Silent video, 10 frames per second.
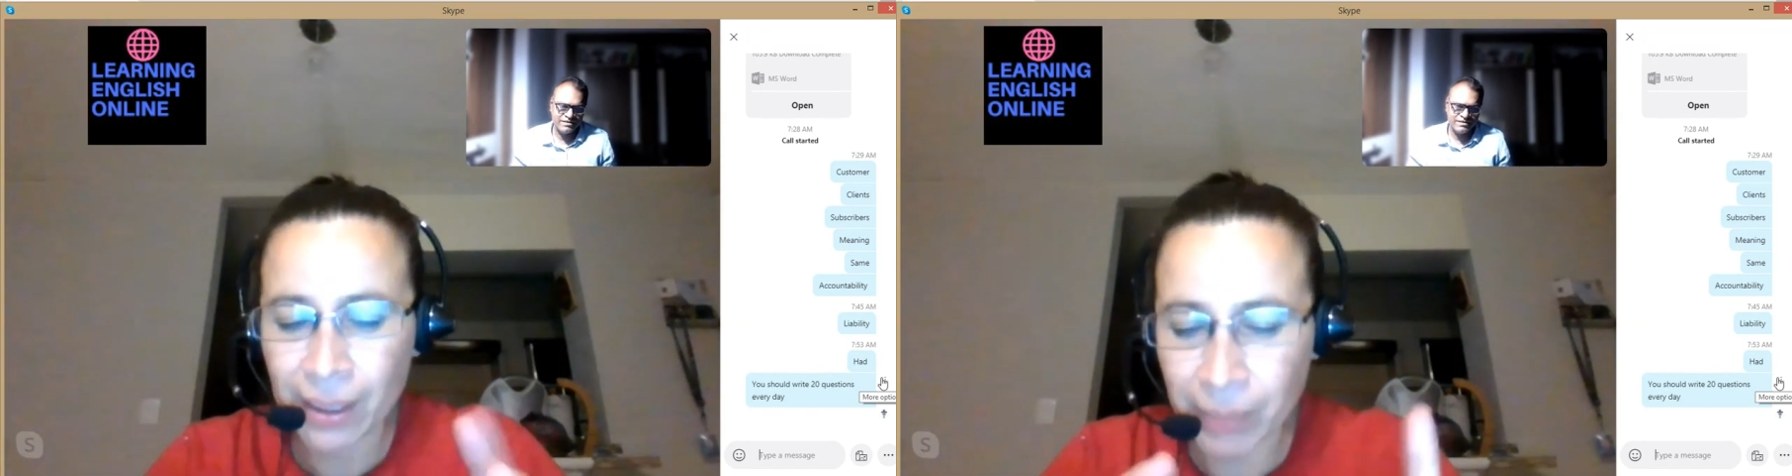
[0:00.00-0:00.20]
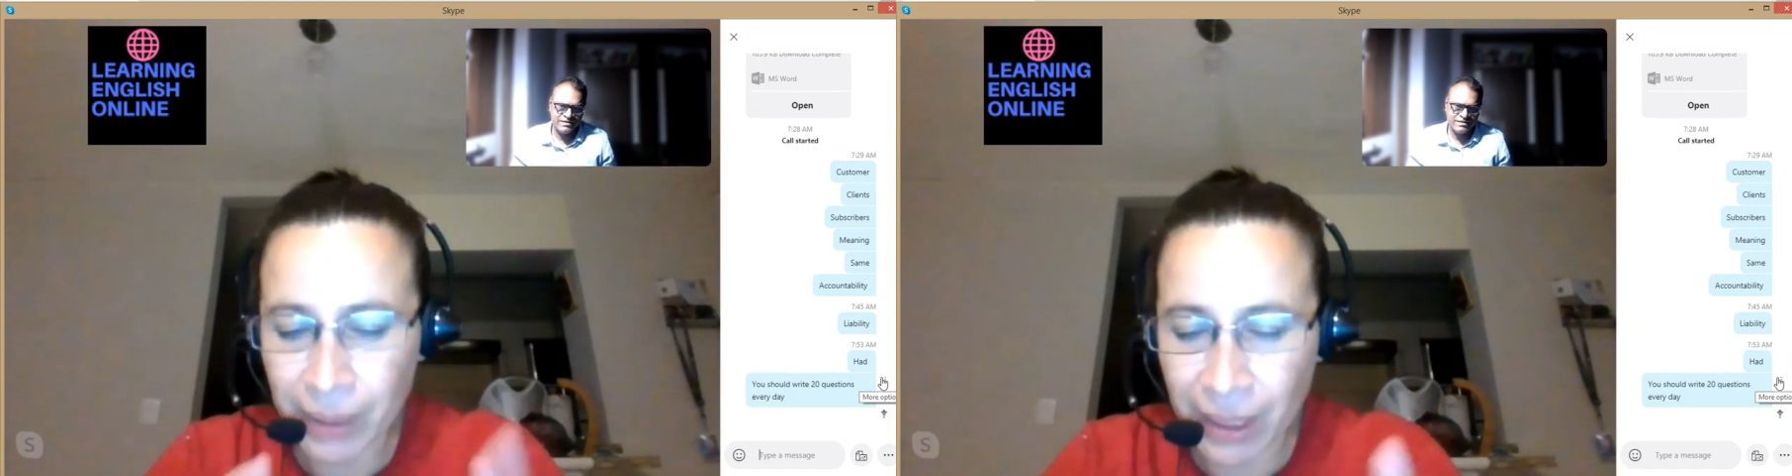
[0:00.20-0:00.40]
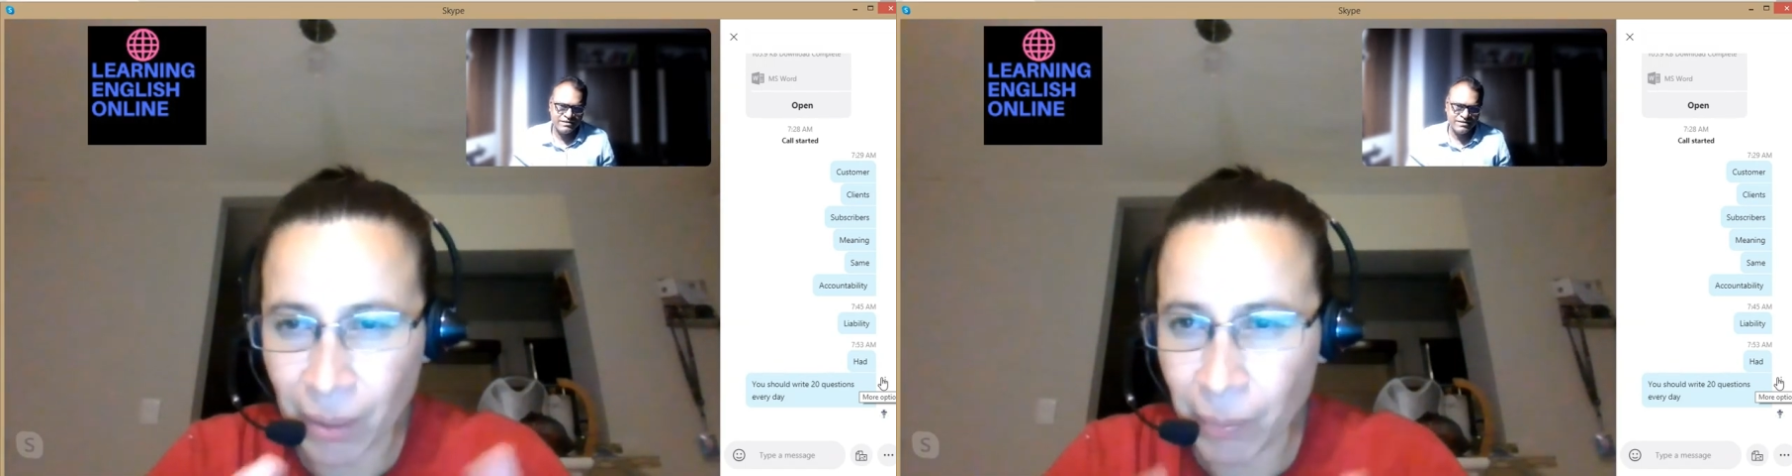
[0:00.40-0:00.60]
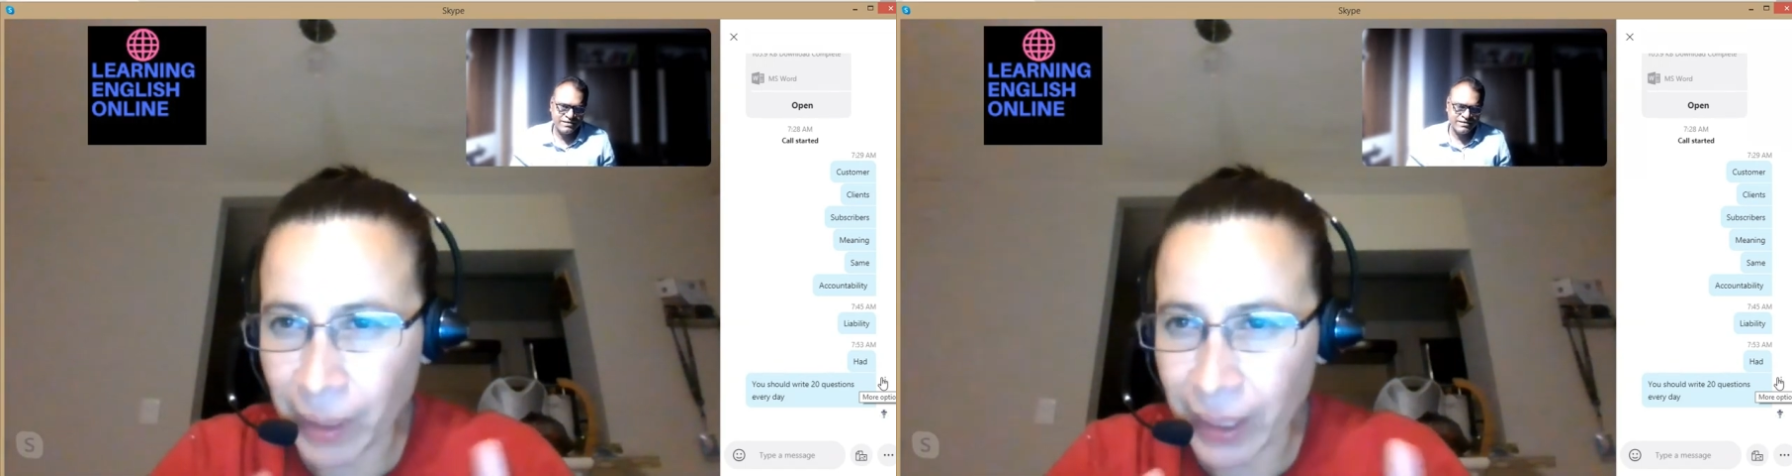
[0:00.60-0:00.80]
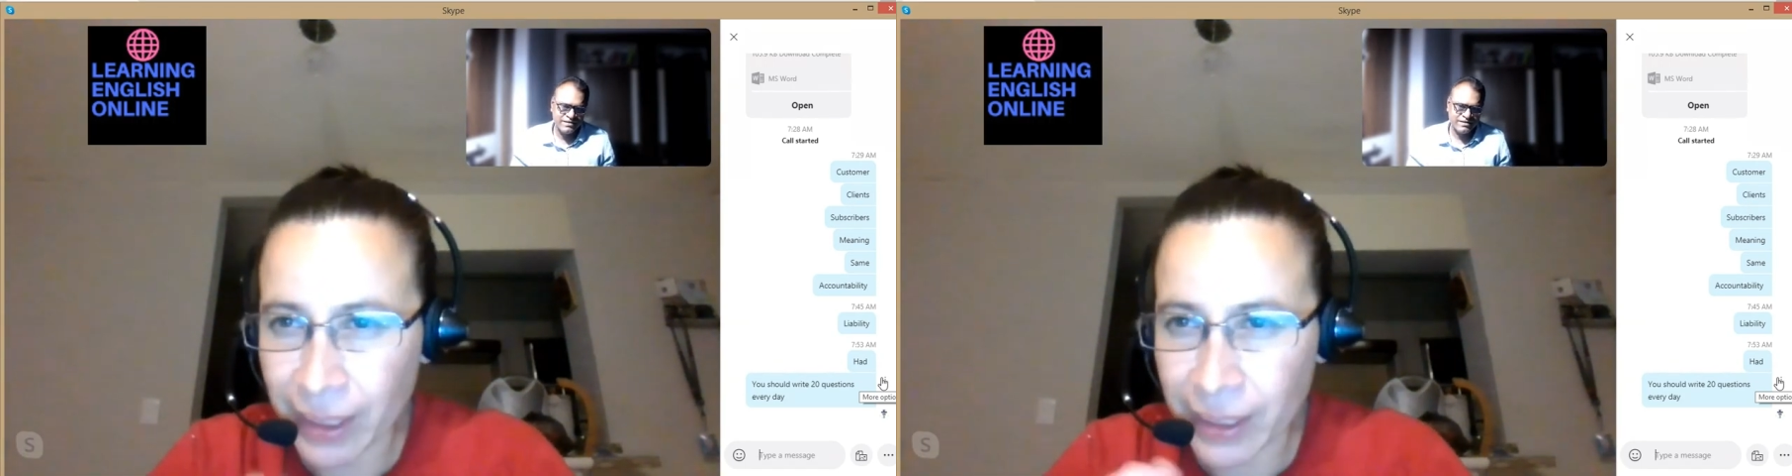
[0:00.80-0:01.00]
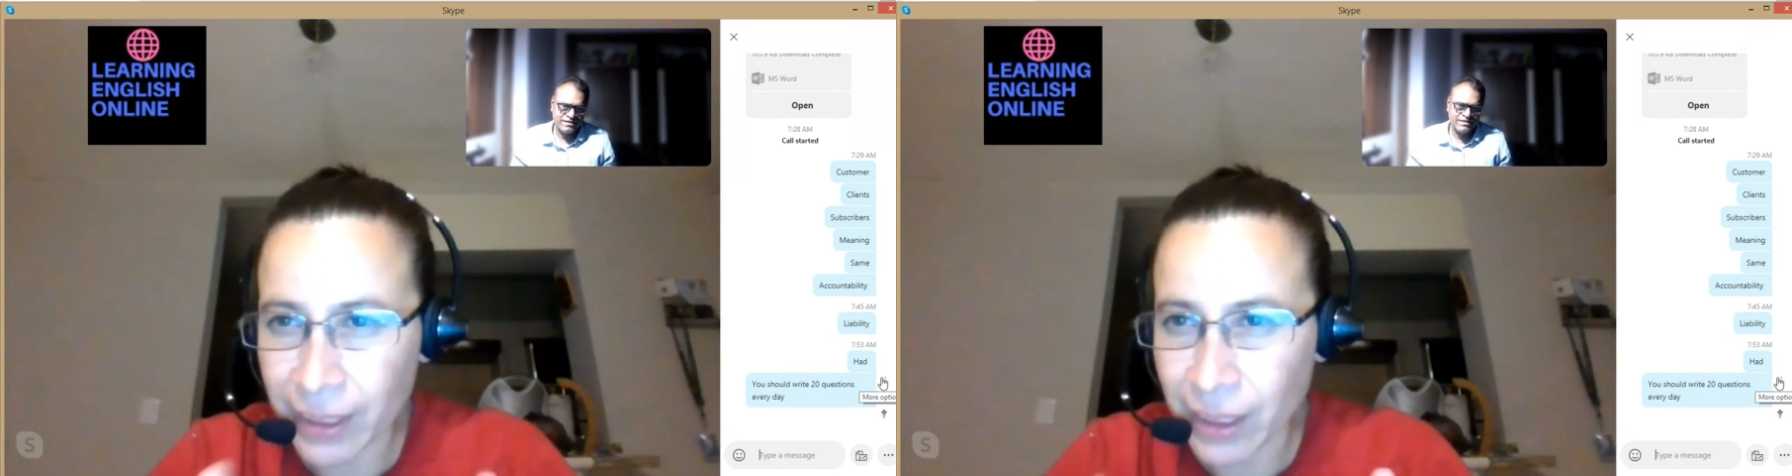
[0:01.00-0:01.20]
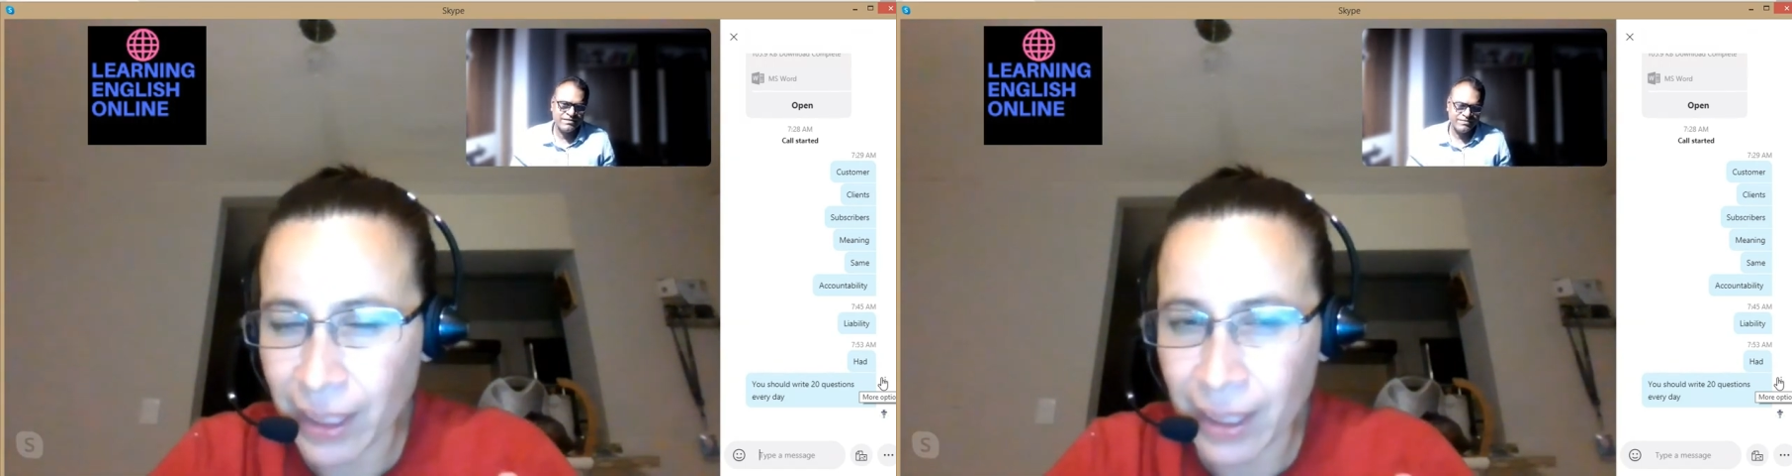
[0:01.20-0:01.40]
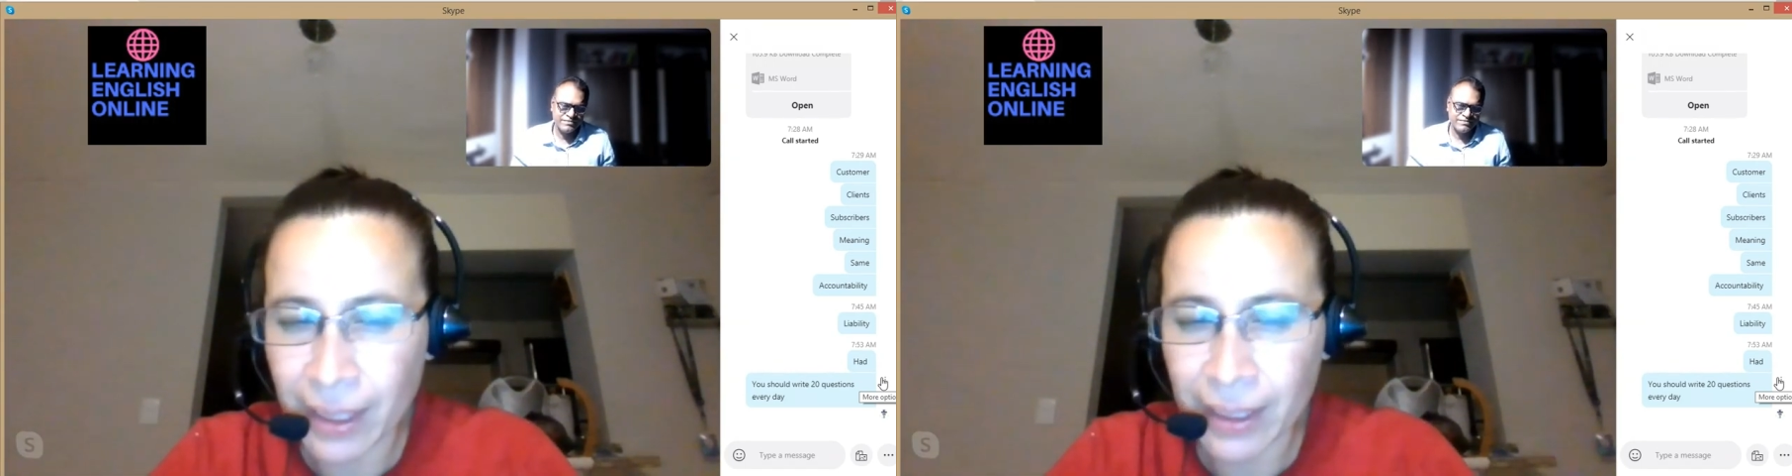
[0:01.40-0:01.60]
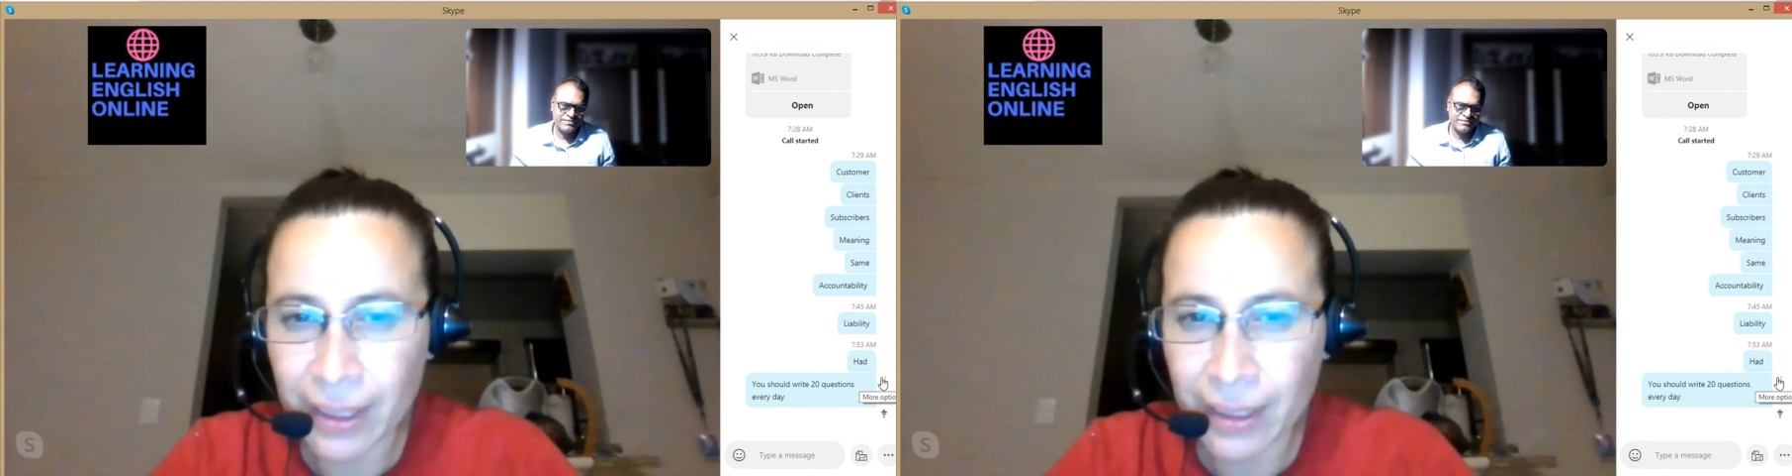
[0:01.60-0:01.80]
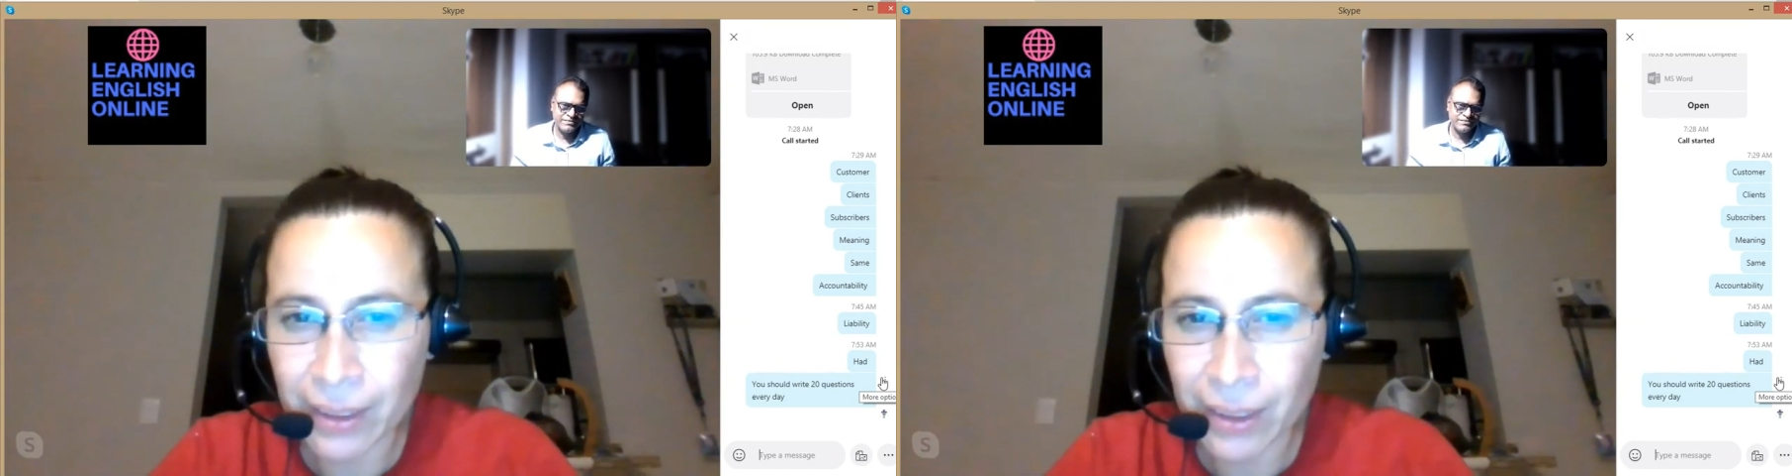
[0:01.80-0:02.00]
little bit complicated